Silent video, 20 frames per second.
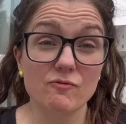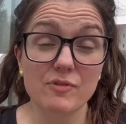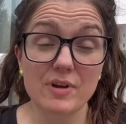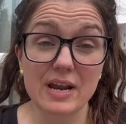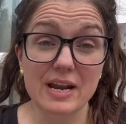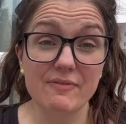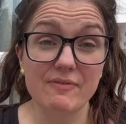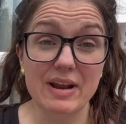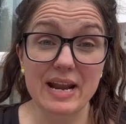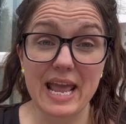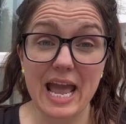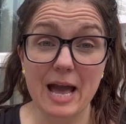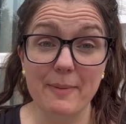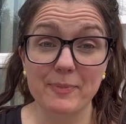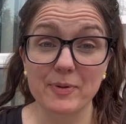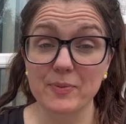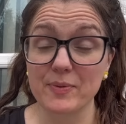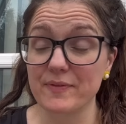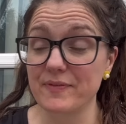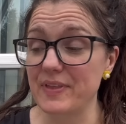really, really
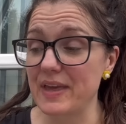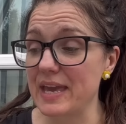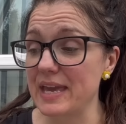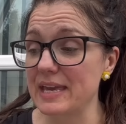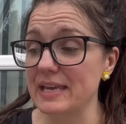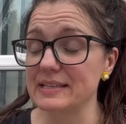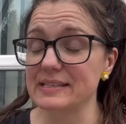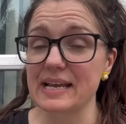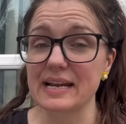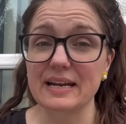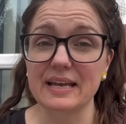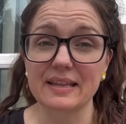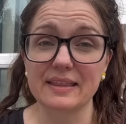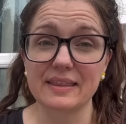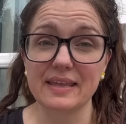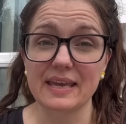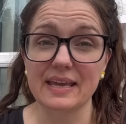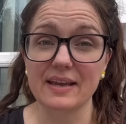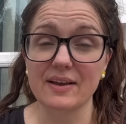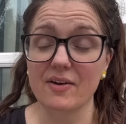happy with these, and I
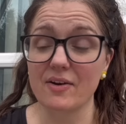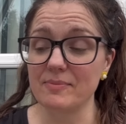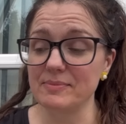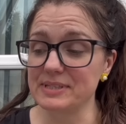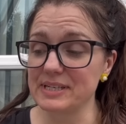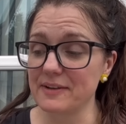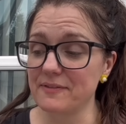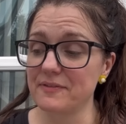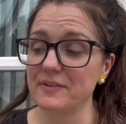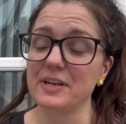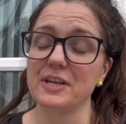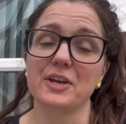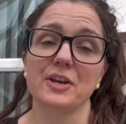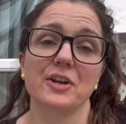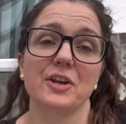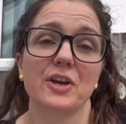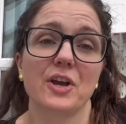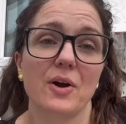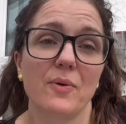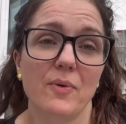think I'm definitely going
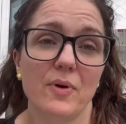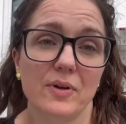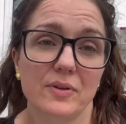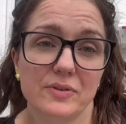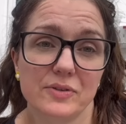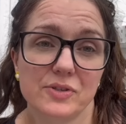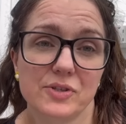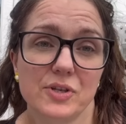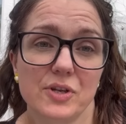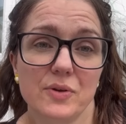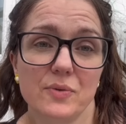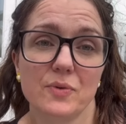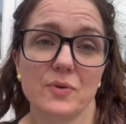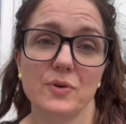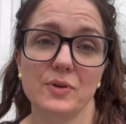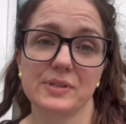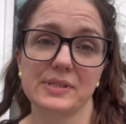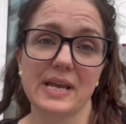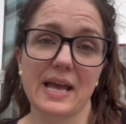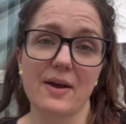to go on to
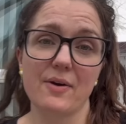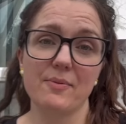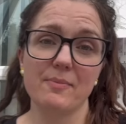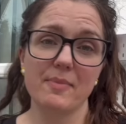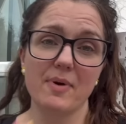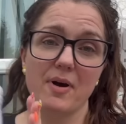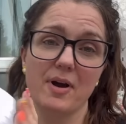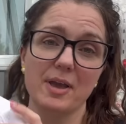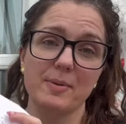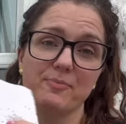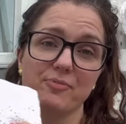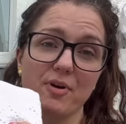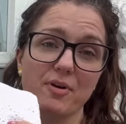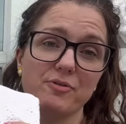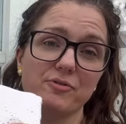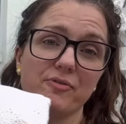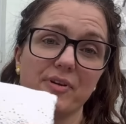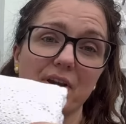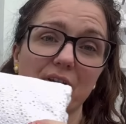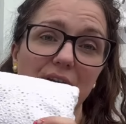cut out my
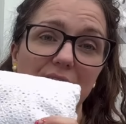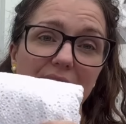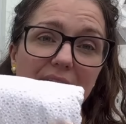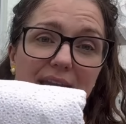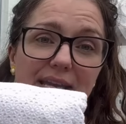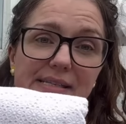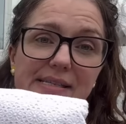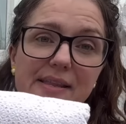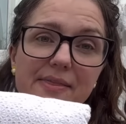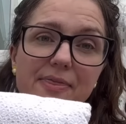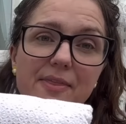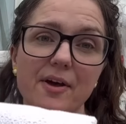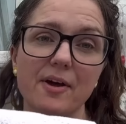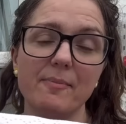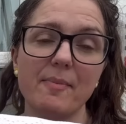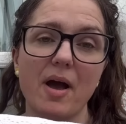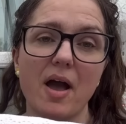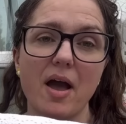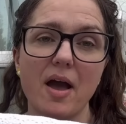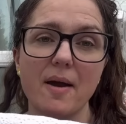broderie anglaise in
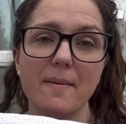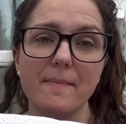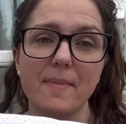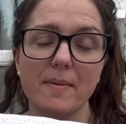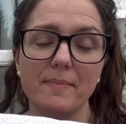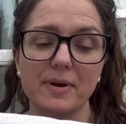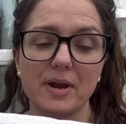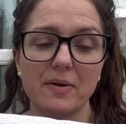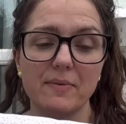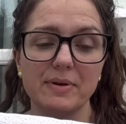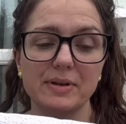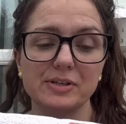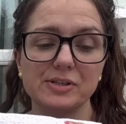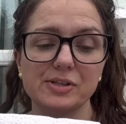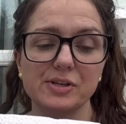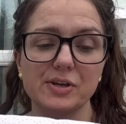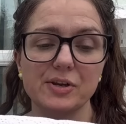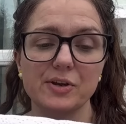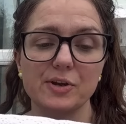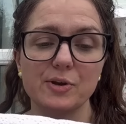them. Um, I'm going
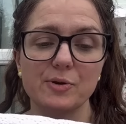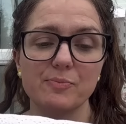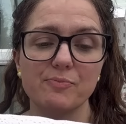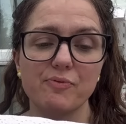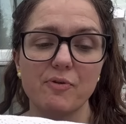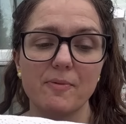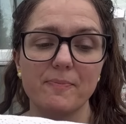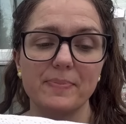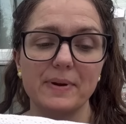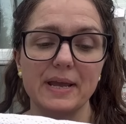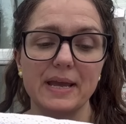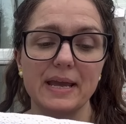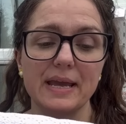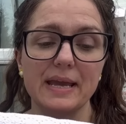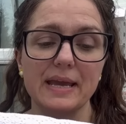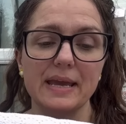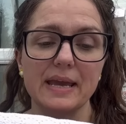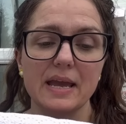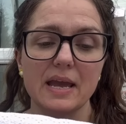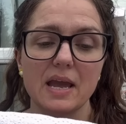to
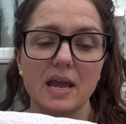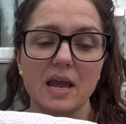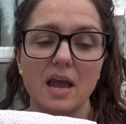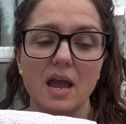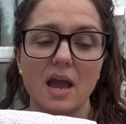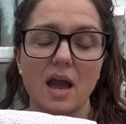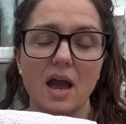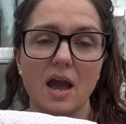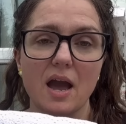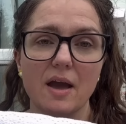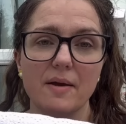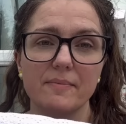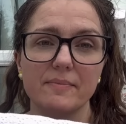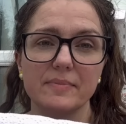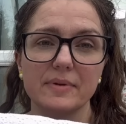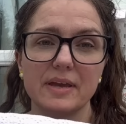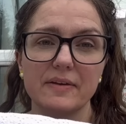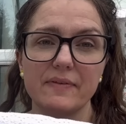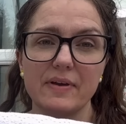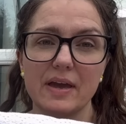probably
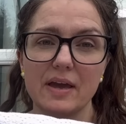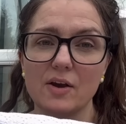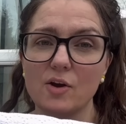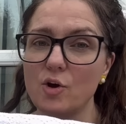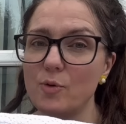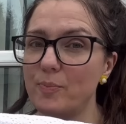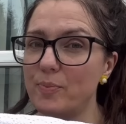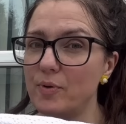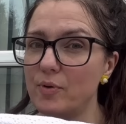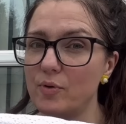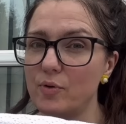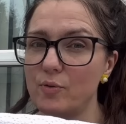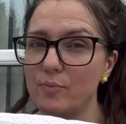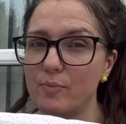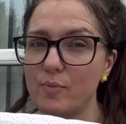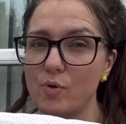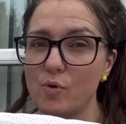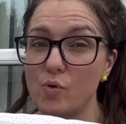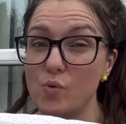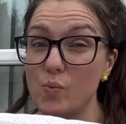um, give it a couple
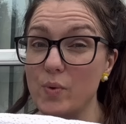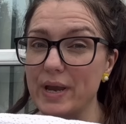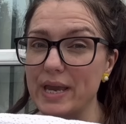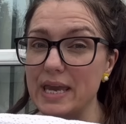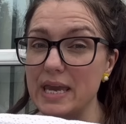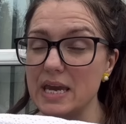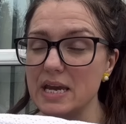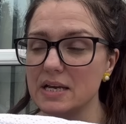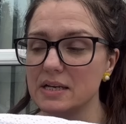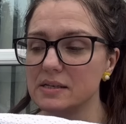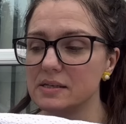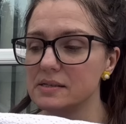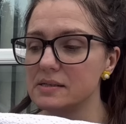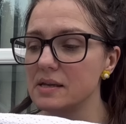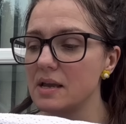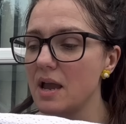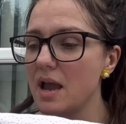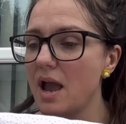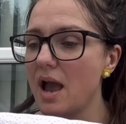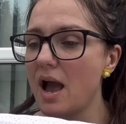more weeks.
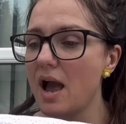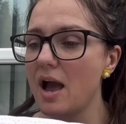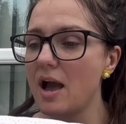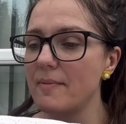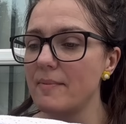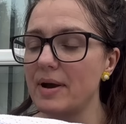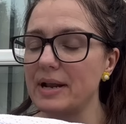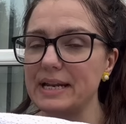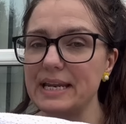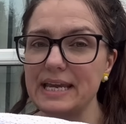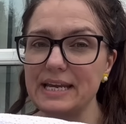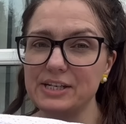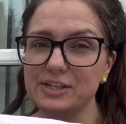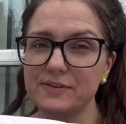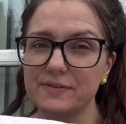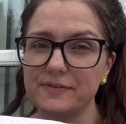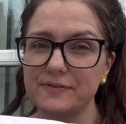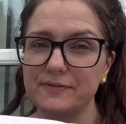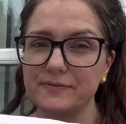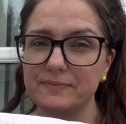Um, I need
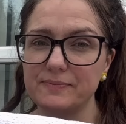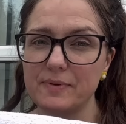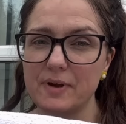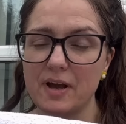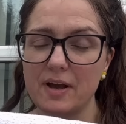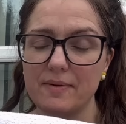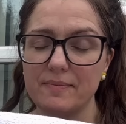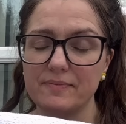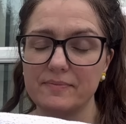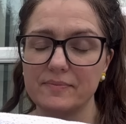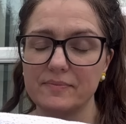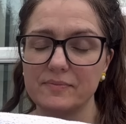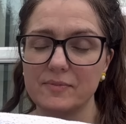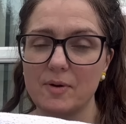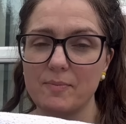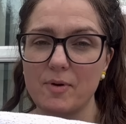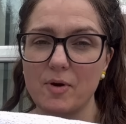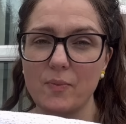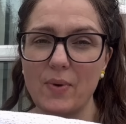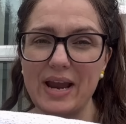to um,
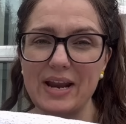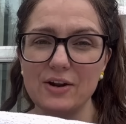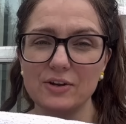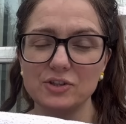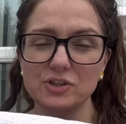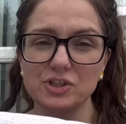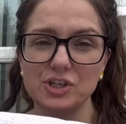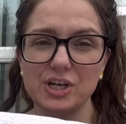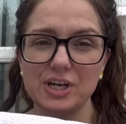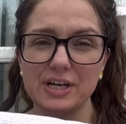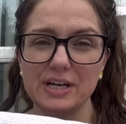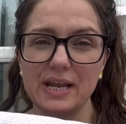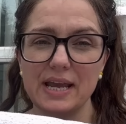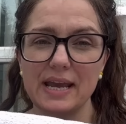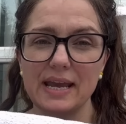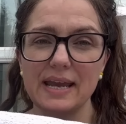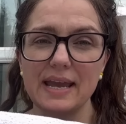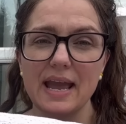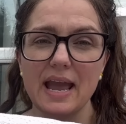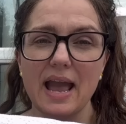on my weight loss
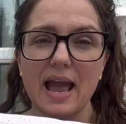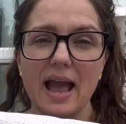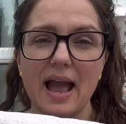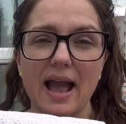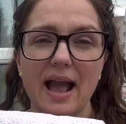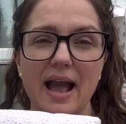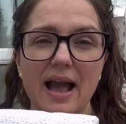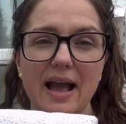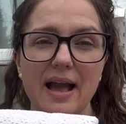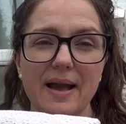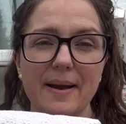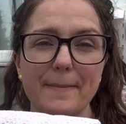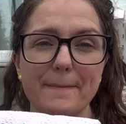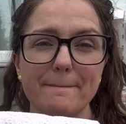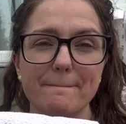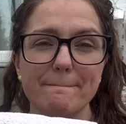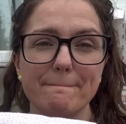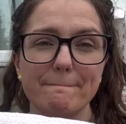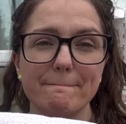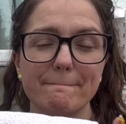journey.
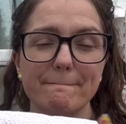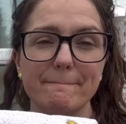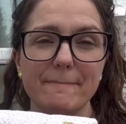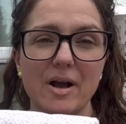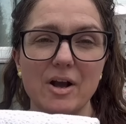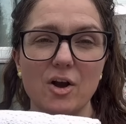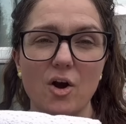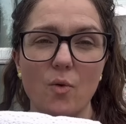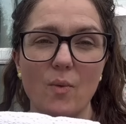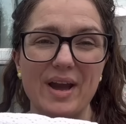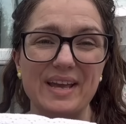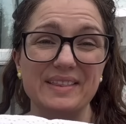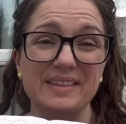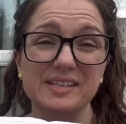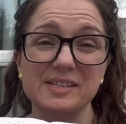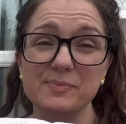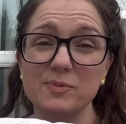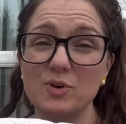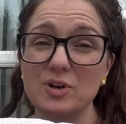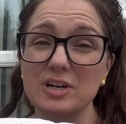Um, I got weighed
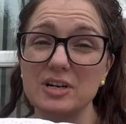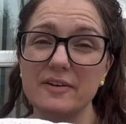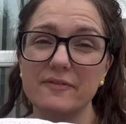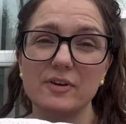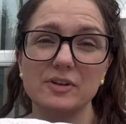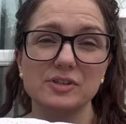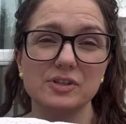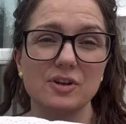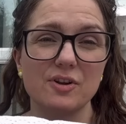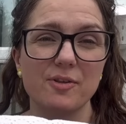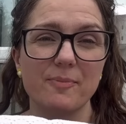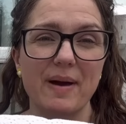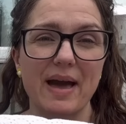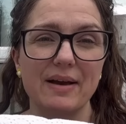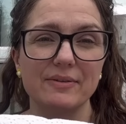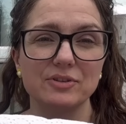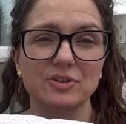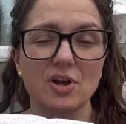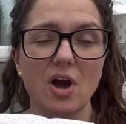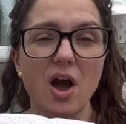this morning. I've lost another
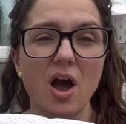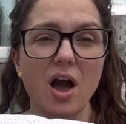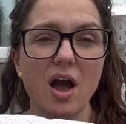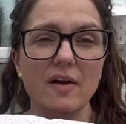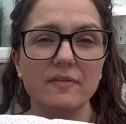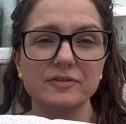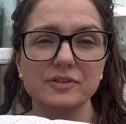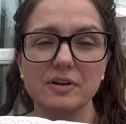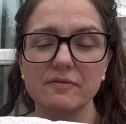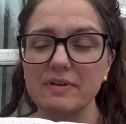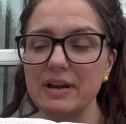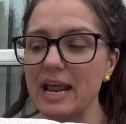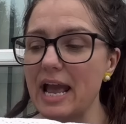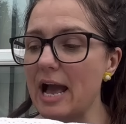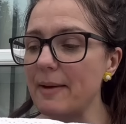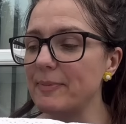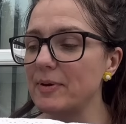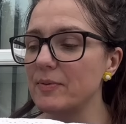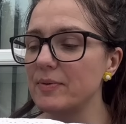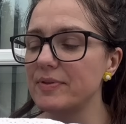pound and a half, so really
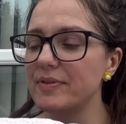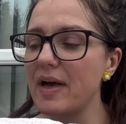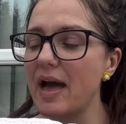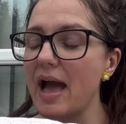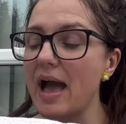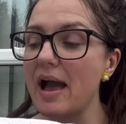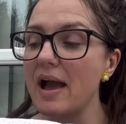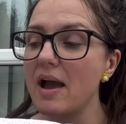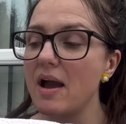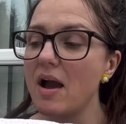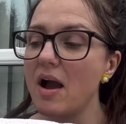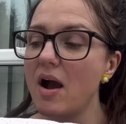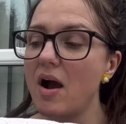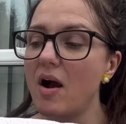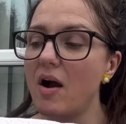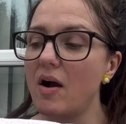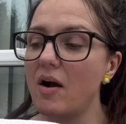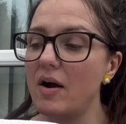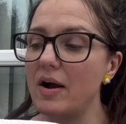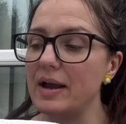happy with that.
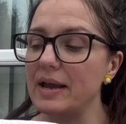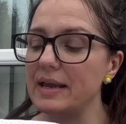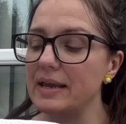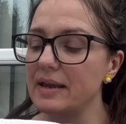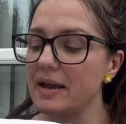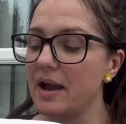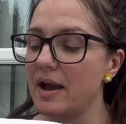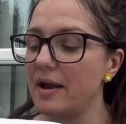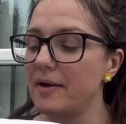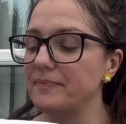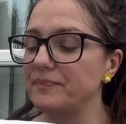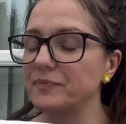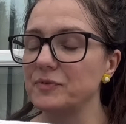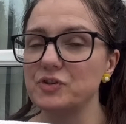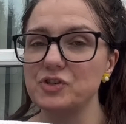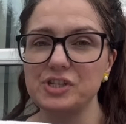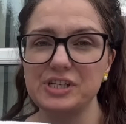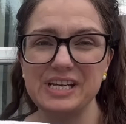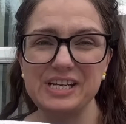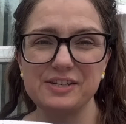I um,
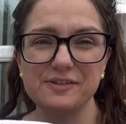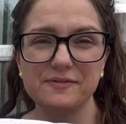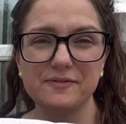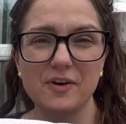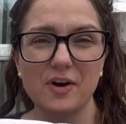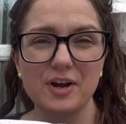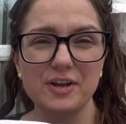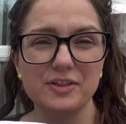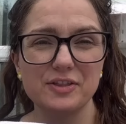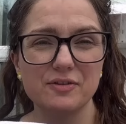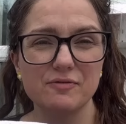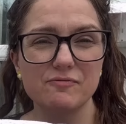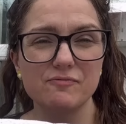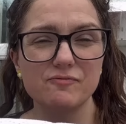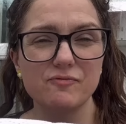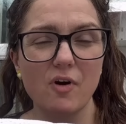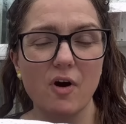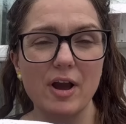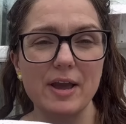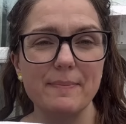just need to find the
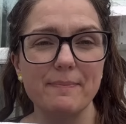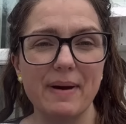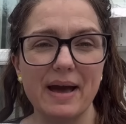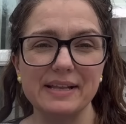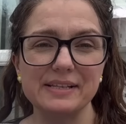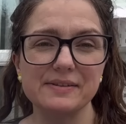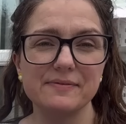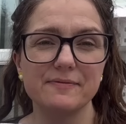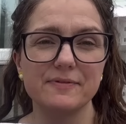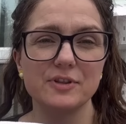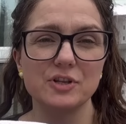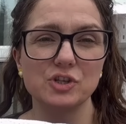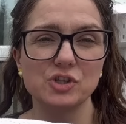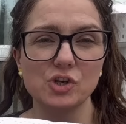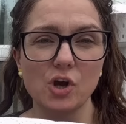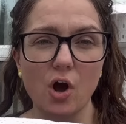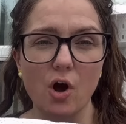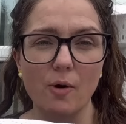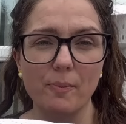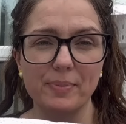right pattern for the
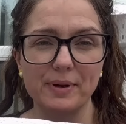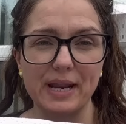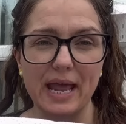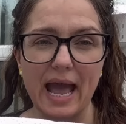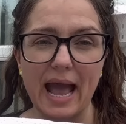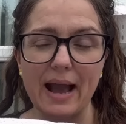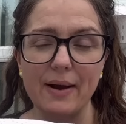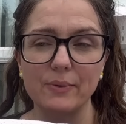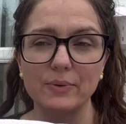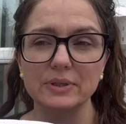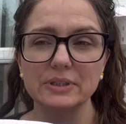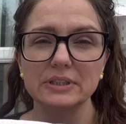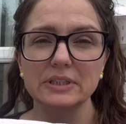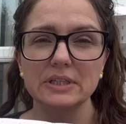top now